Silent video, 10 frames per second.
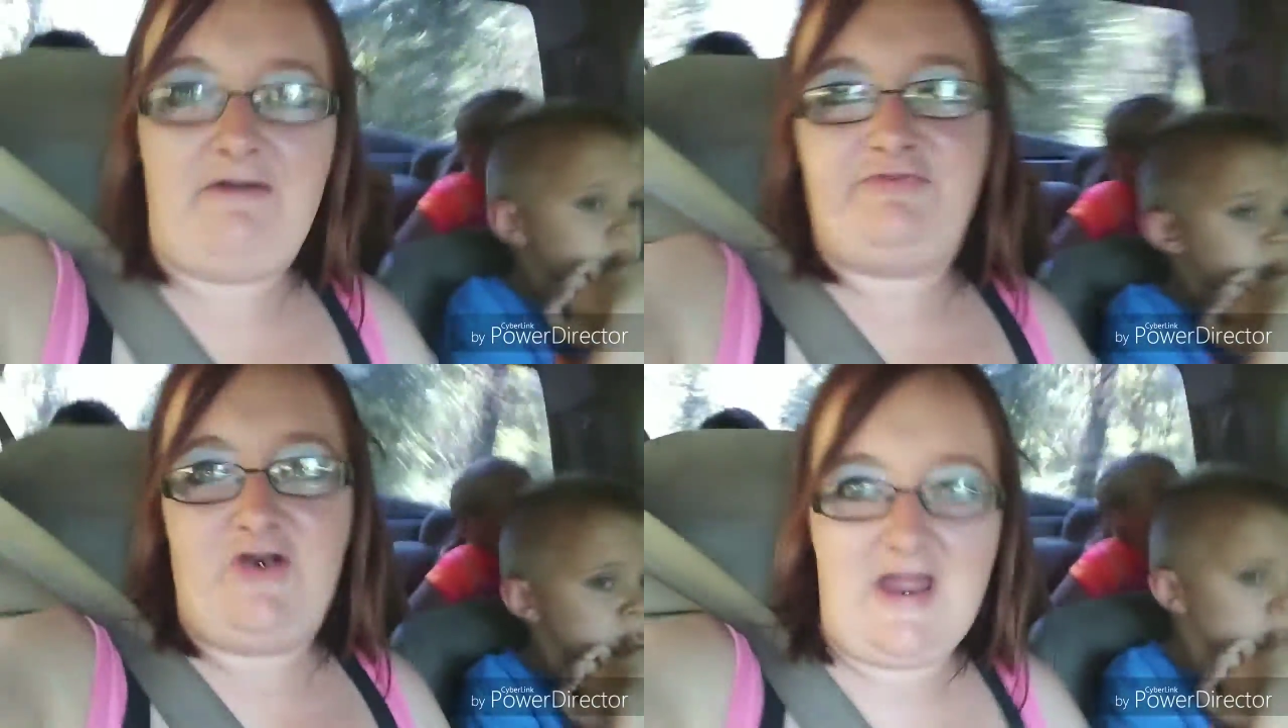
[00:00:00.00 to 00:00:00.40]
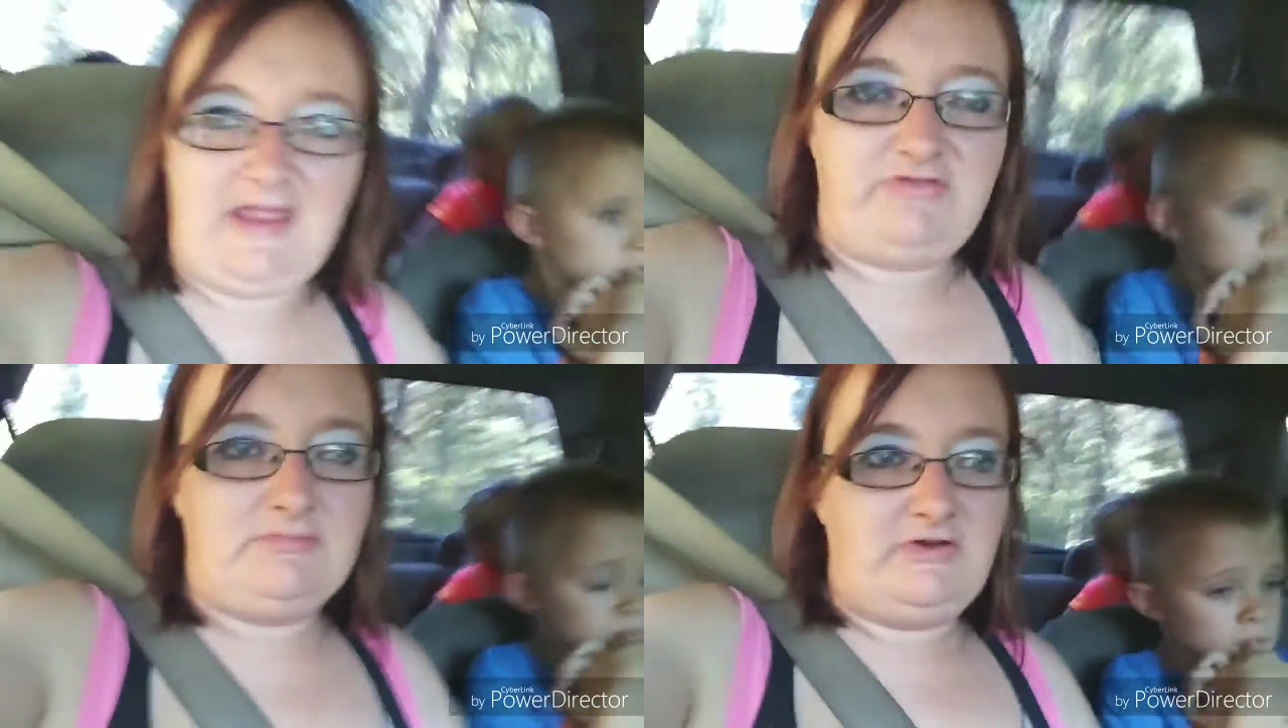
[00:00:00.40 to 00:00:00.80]
after I
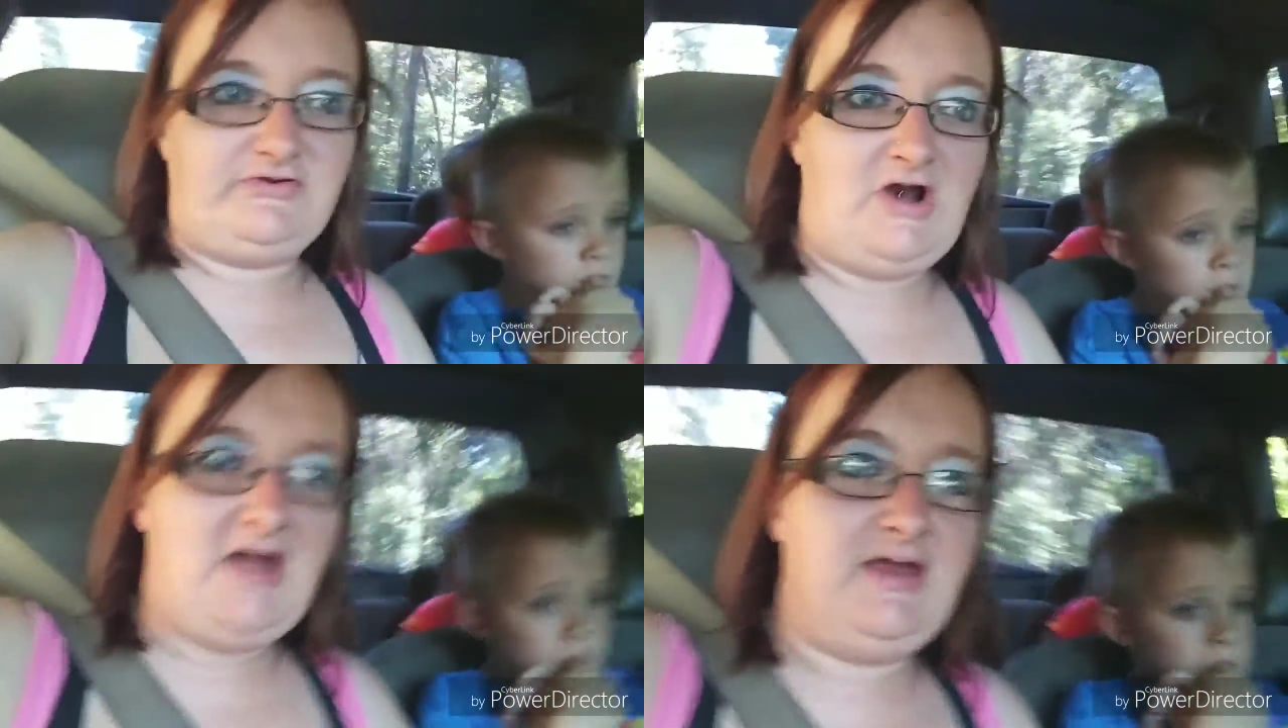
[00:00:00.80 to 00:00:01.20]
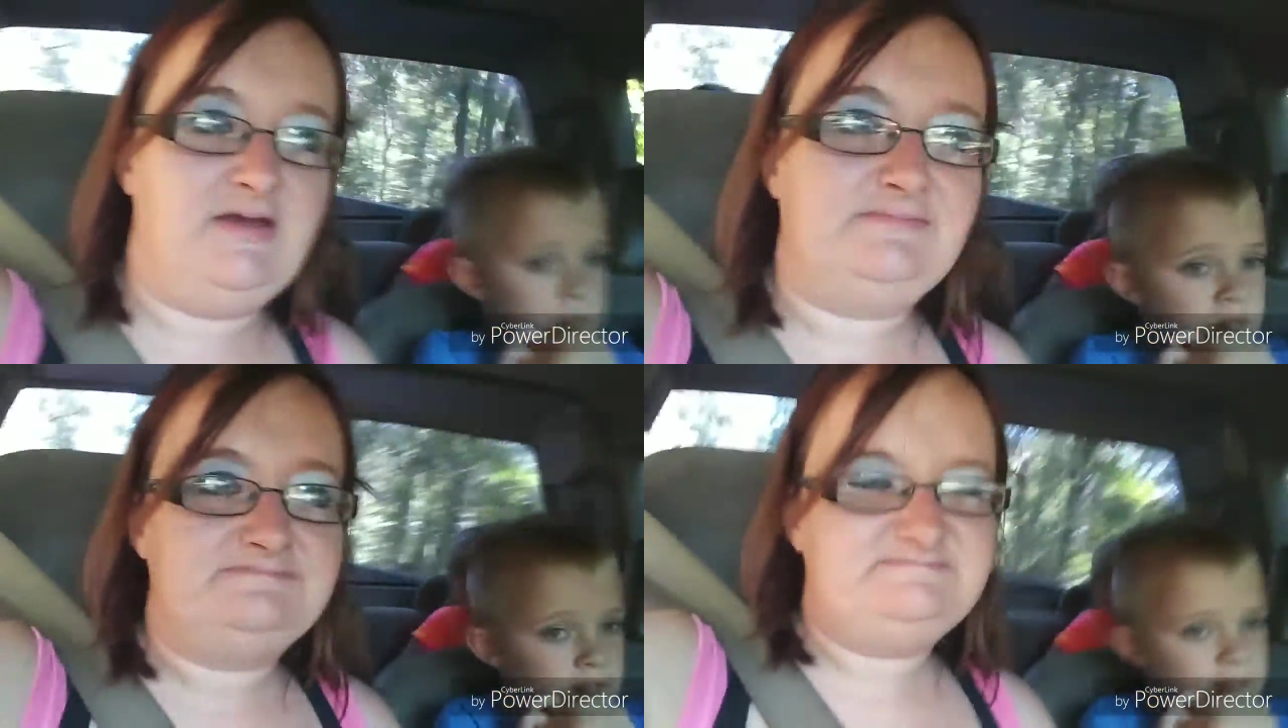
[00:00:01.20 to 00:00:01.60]
get them to try
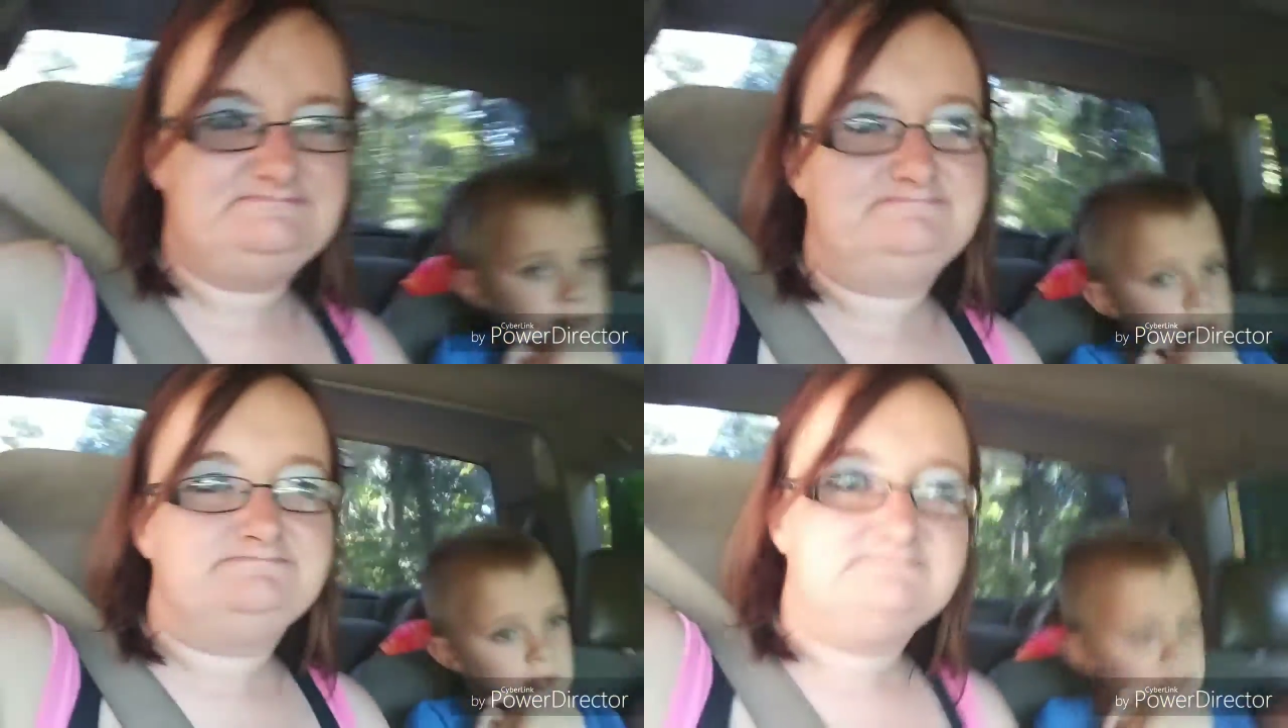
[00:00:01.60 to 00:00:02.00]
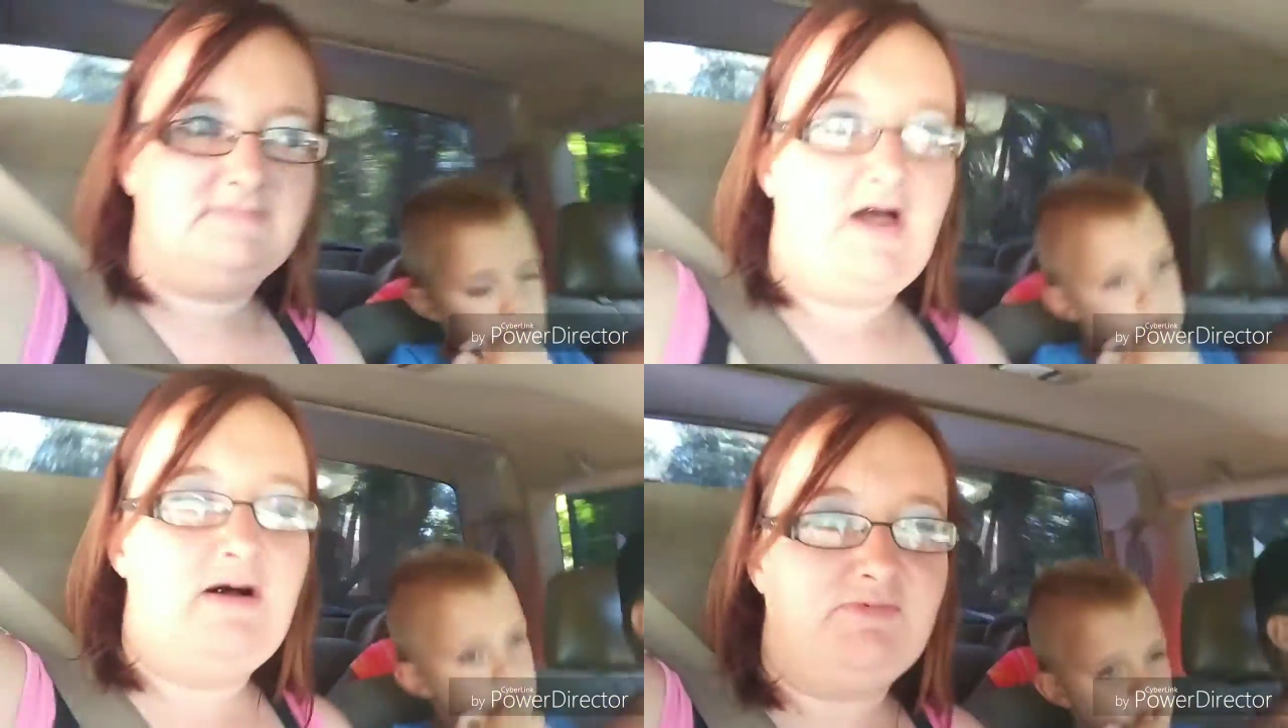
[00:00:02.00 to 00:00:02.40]
it,
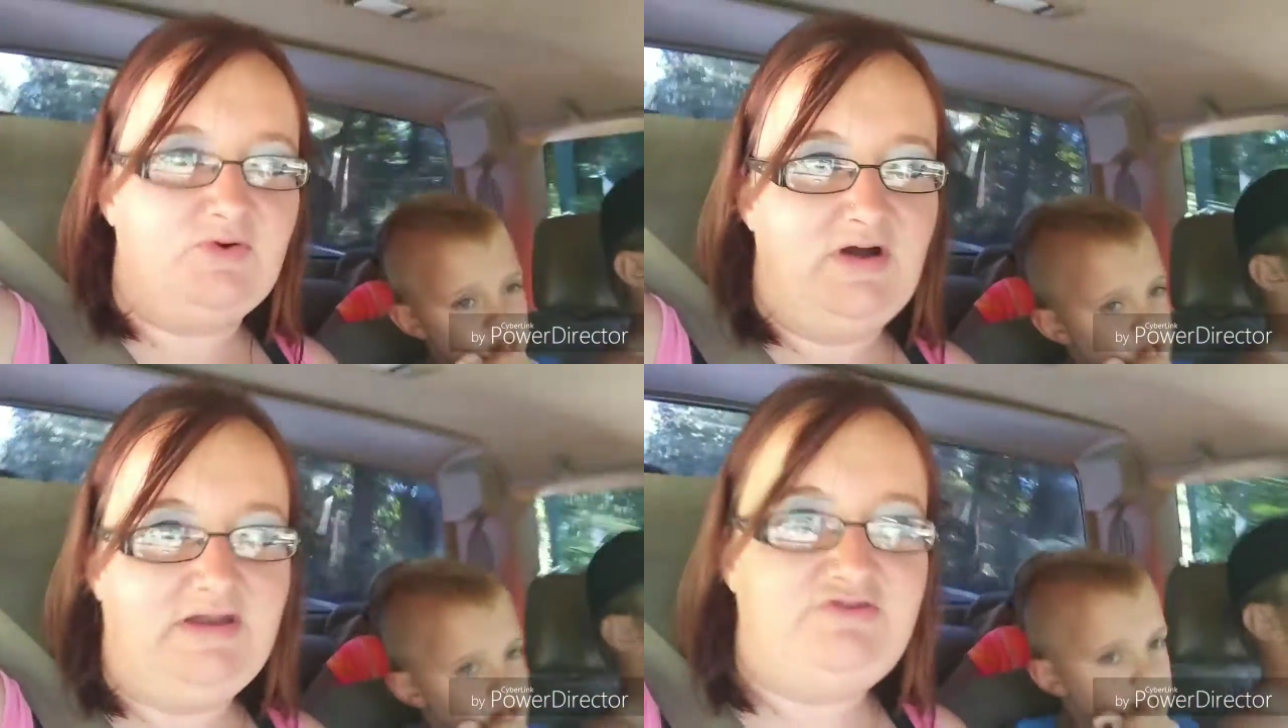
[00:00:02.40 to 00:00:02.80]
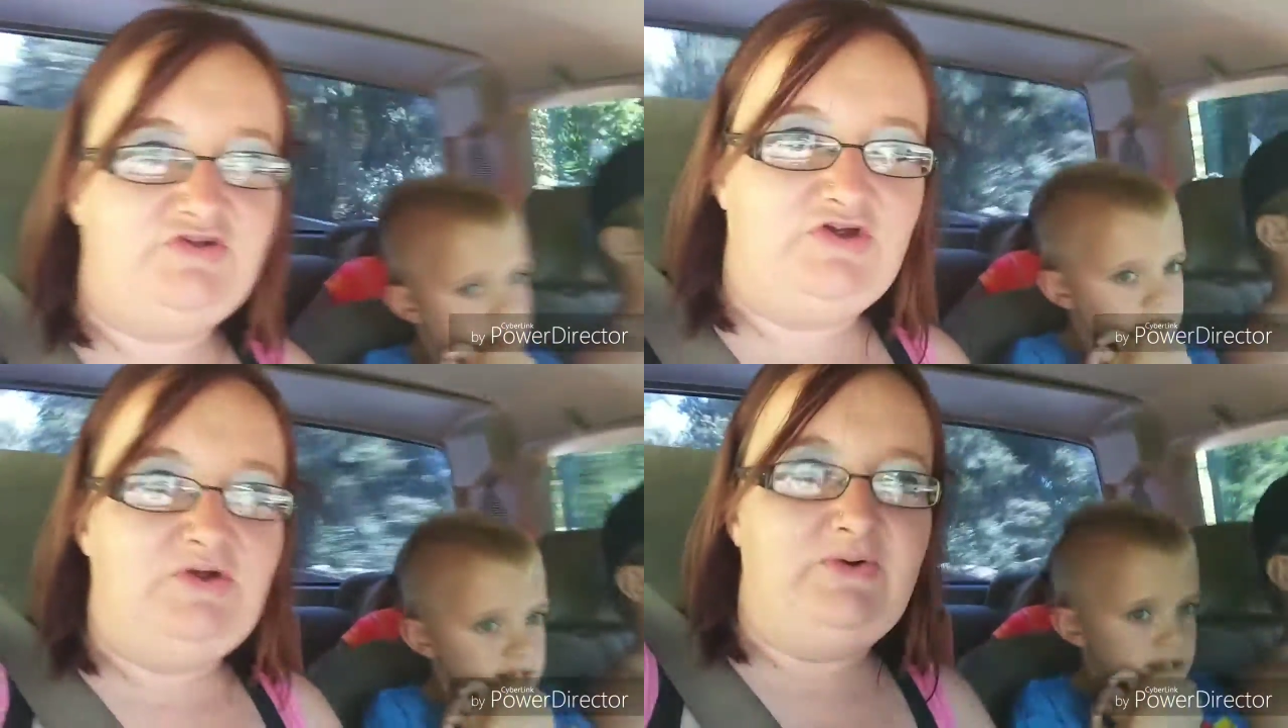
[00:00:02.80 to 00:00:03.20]
I'm going
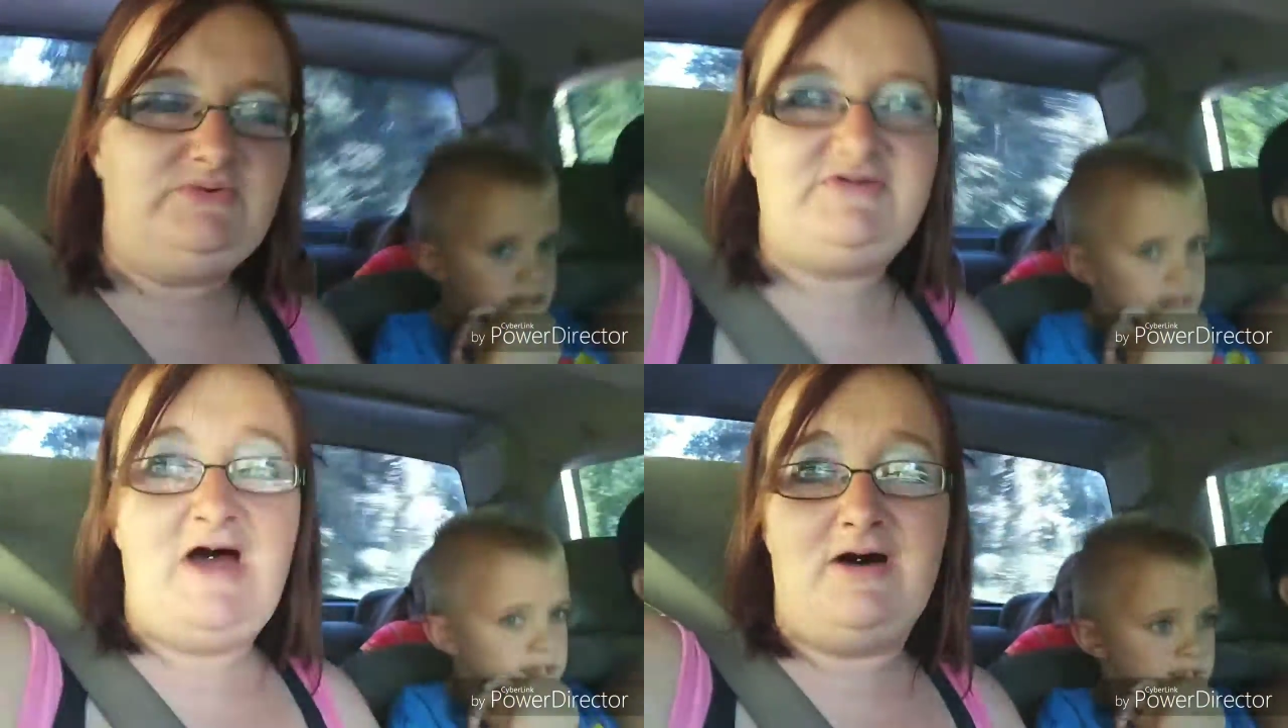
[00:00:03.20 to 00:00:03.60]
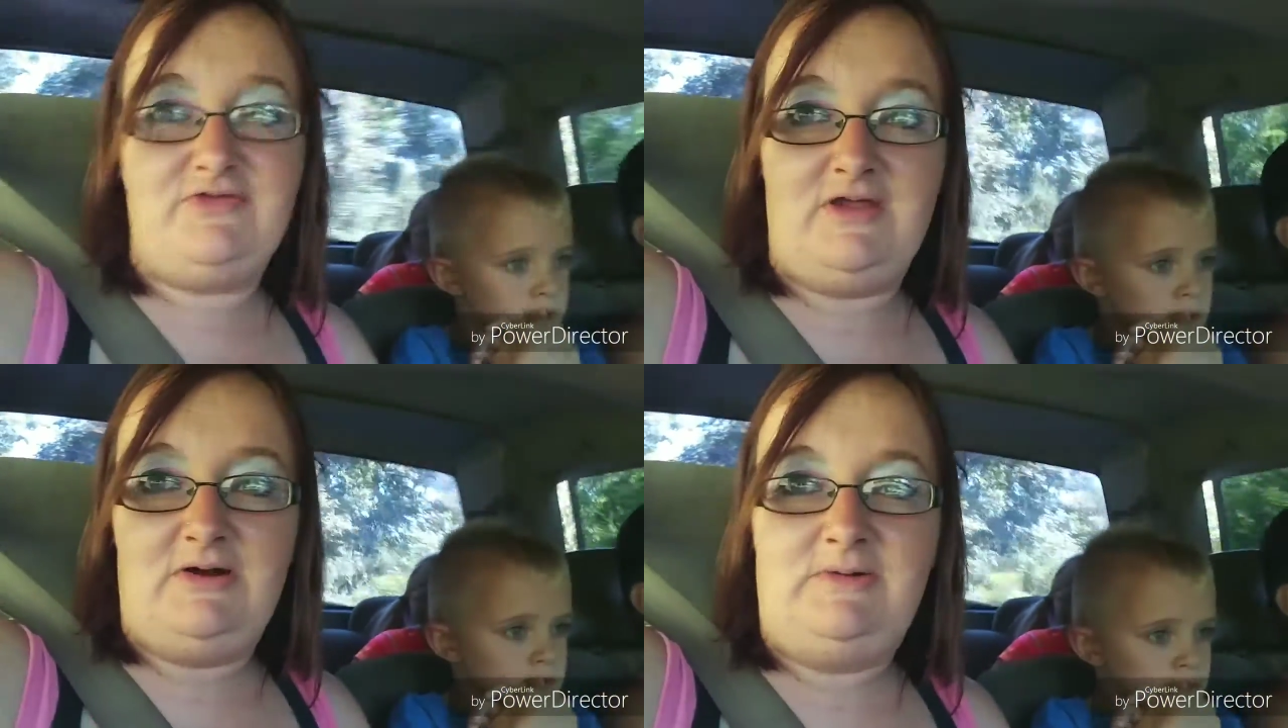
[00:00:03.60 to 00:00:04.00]
to tell
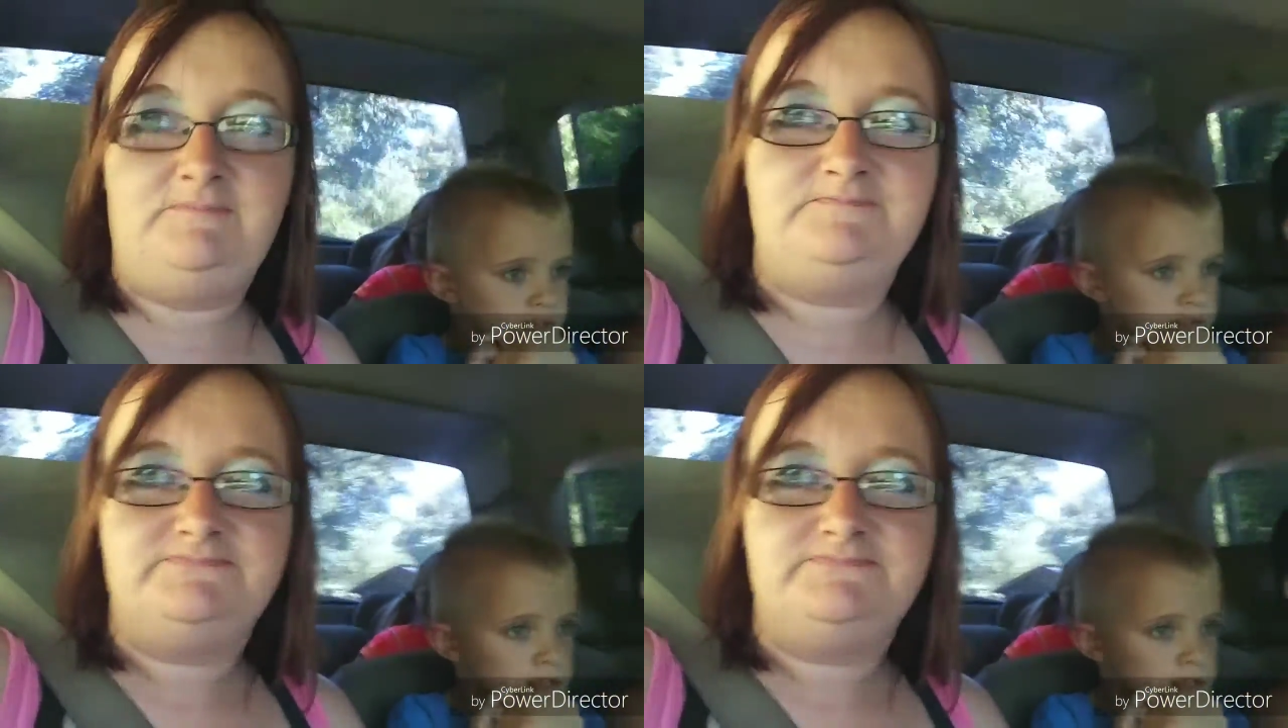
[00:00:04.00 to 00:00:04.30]
them